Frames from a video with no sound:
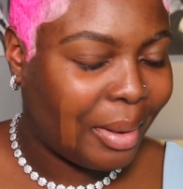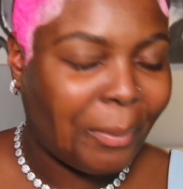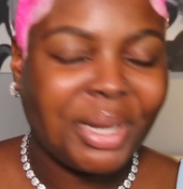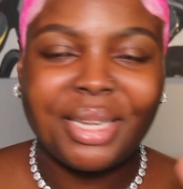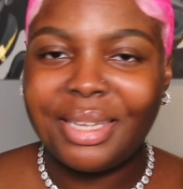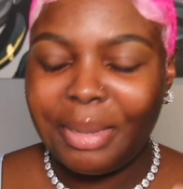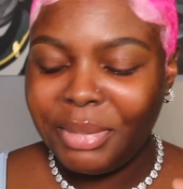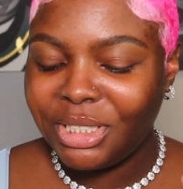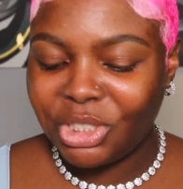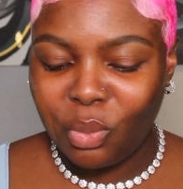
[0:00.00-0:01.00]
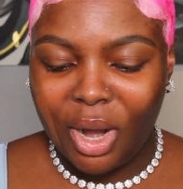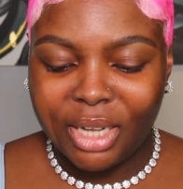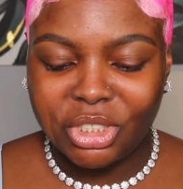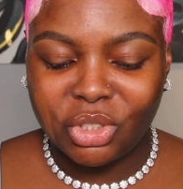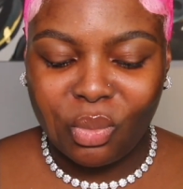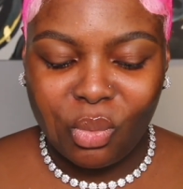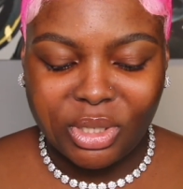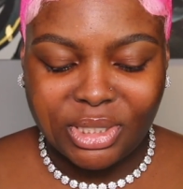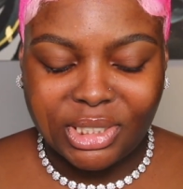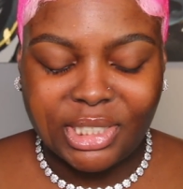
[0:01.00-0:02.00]
but let me swatch
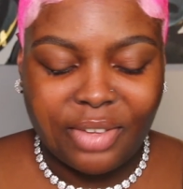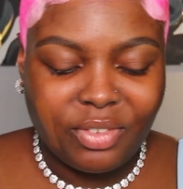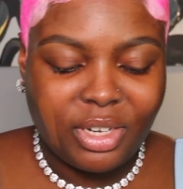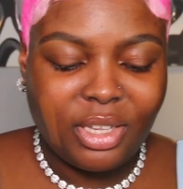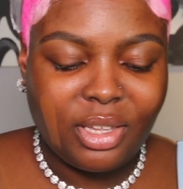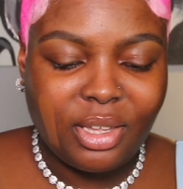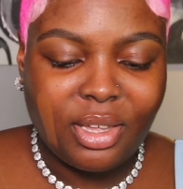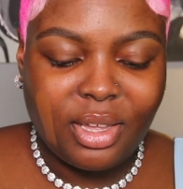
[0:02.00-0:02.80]
170